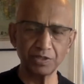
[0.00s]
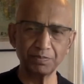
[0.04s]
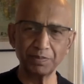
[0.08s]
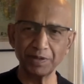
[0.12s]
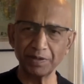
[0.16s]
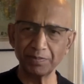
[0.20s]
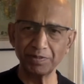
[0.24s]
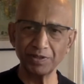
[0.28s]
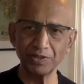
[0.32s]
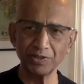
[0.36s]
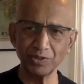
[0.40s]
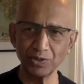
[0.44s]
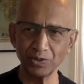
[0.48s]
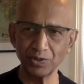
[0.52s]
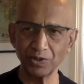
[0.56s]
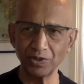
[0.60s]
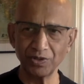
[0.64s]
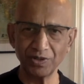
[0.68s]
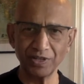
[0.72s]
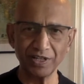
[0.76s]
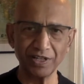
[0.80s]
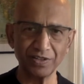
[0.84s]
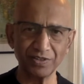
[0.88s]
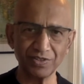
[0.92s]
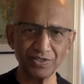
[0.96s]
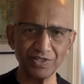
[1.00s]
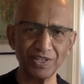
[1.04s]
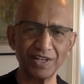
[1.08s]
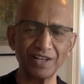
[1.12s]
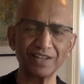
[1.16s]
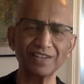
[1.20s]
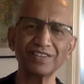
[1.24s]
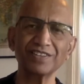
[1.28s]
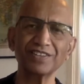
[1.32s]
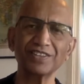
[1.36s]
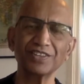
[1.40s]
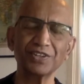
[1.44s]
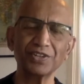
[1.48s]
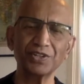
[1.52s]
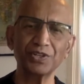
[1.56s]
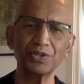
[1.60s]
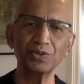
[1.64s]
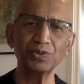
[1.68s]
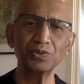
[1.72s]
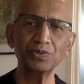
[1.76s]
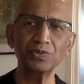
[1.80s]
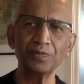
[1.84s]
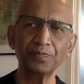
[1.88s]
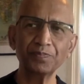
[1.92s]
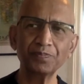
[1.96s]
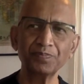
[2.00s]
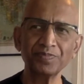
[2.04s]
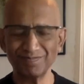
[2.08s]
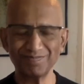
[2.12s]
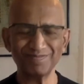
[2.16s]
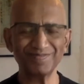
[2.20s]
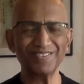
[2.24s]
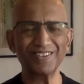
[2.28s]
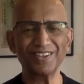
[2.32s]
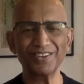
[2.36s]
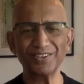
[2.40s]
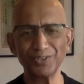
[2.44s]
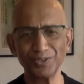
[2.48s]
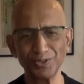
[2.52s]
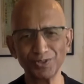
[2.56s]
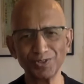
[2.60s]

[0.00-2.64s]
people to kind of stand in the queue, and